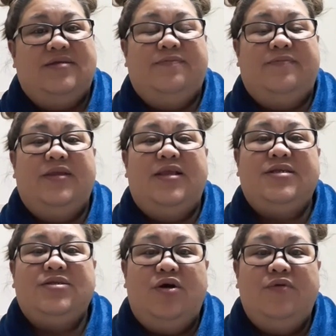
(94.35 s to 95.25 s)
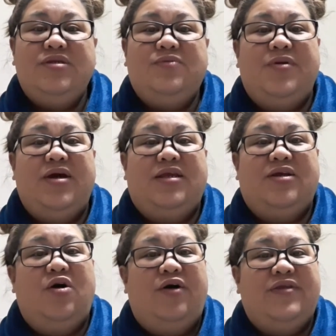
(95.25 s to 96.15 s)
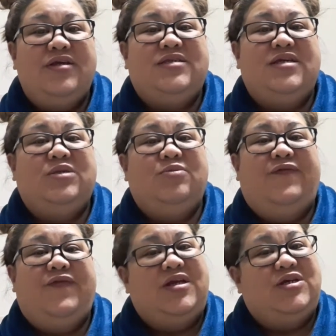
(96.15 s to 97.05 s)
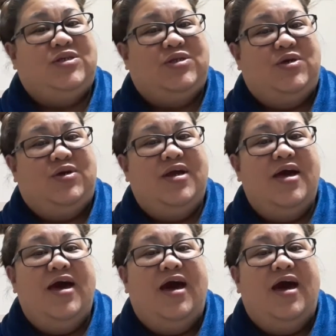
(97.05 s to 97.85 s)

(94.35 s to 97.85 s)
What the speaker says: And let's always pray that all these things will finish soon